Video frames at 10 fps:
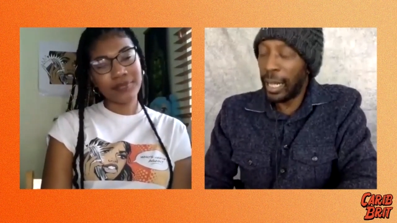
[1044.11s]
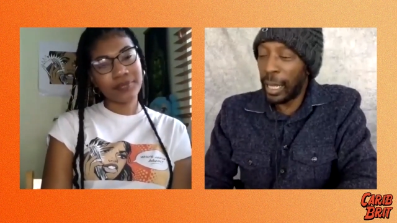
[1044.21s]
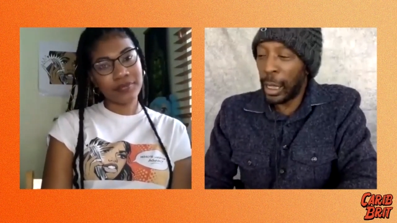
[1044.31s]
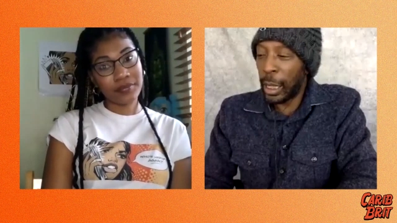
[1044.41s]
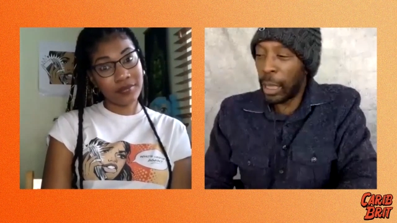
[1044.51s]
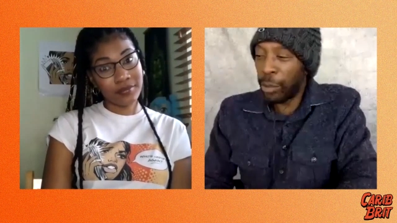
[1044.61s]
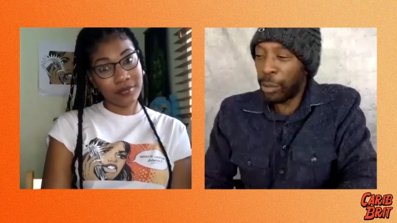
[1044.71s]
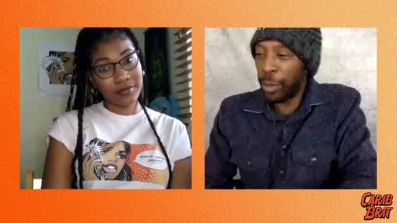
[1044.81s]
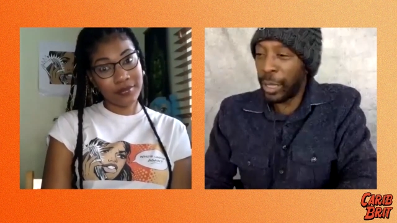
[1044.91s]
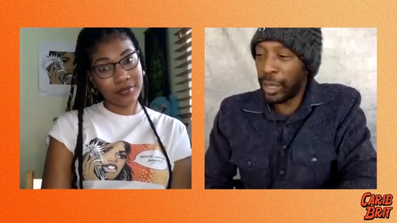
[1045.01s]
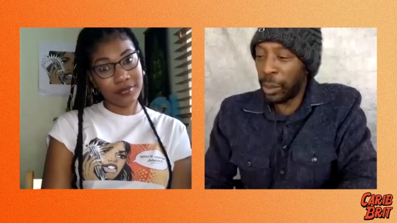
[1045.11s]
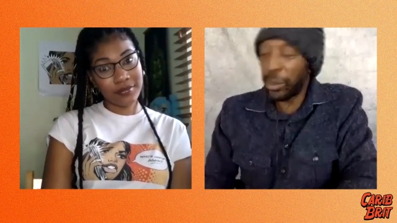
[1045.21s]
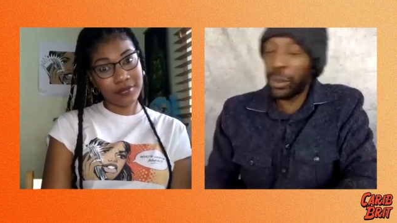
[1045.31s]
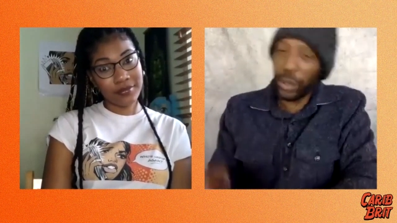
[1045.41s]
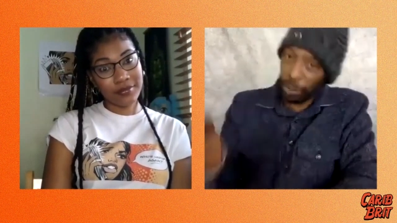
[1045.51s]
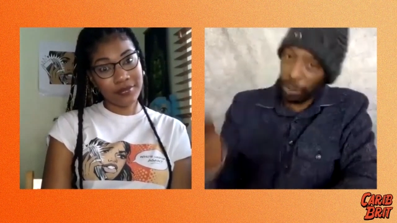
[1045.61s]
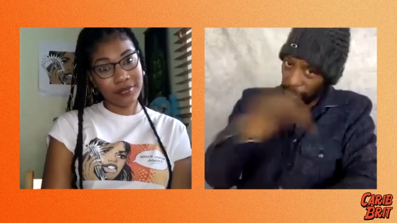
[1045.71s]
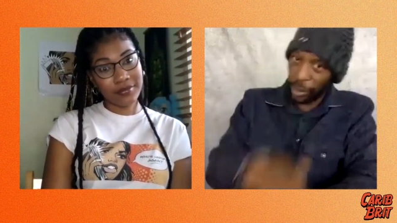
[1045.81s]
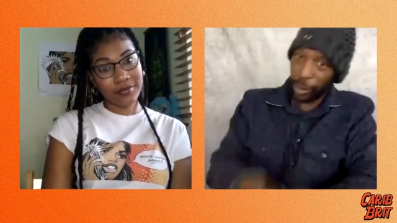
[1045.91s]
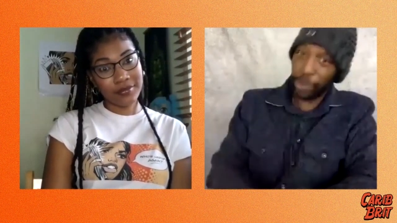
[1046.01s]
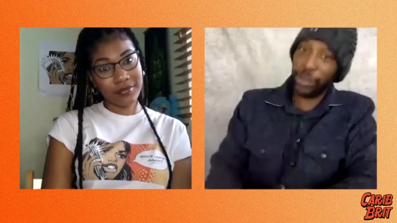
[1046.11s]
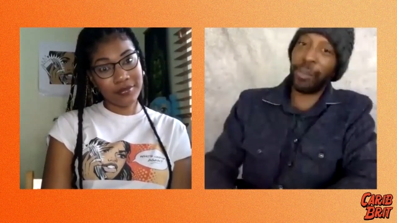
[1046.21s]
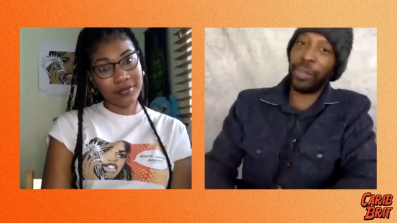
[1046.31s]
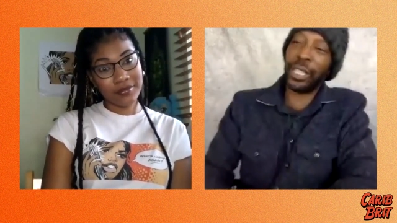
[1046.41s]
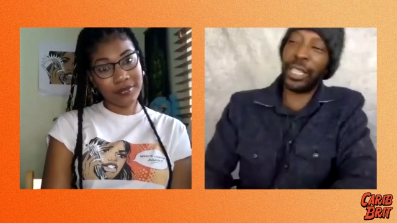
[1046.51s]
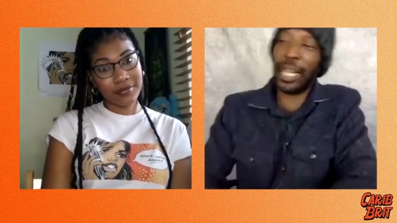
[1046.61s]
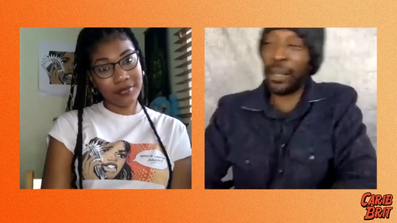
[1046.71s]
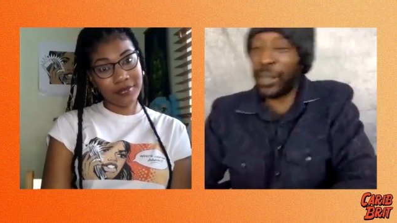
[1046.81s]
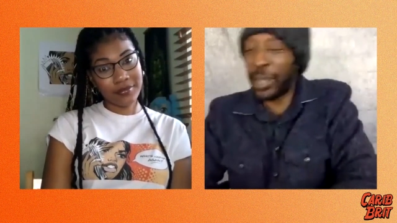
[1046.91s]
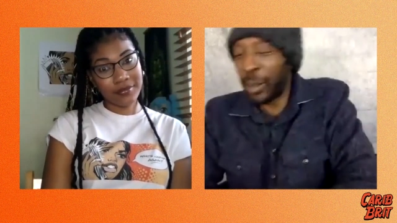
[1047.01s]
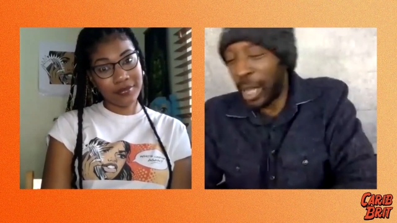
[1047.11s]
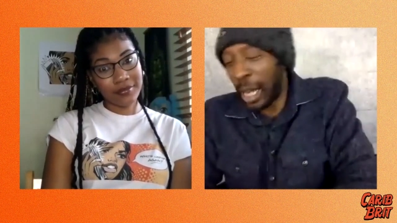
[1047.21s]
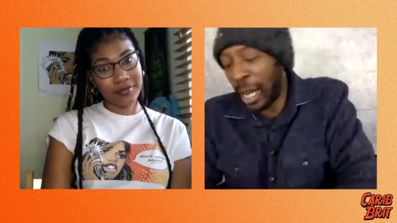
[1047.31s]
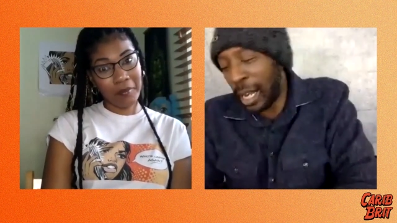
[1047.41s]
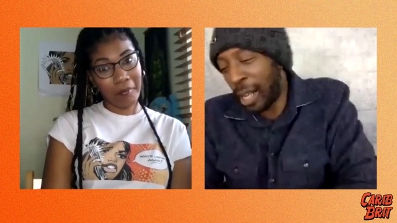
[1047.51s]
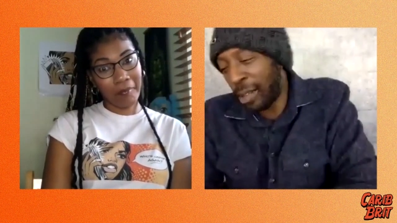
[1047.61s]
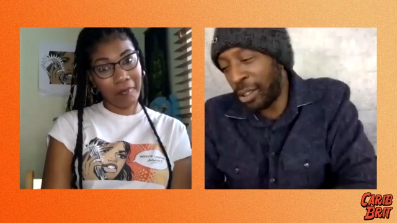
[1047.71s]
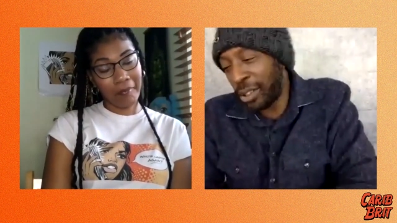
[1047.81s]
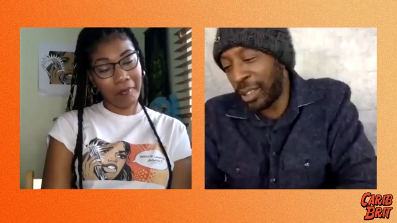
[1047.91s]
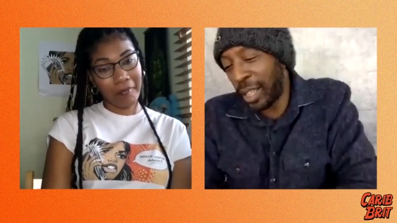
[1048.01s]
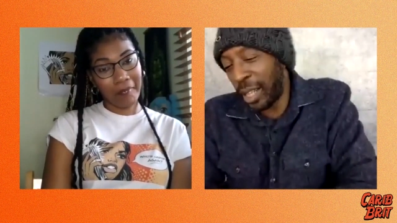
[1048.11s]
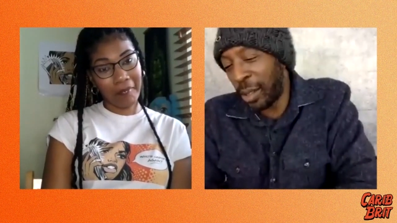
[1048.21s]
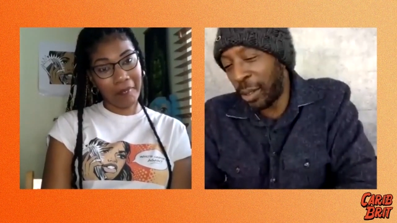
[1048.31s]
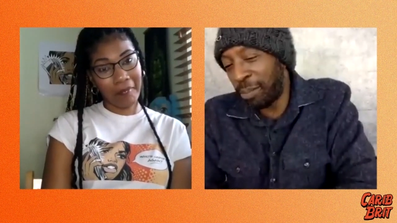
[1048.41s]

Speaker 1: uh, I'm just about to go on to, to do something now. So I, will just, I'll,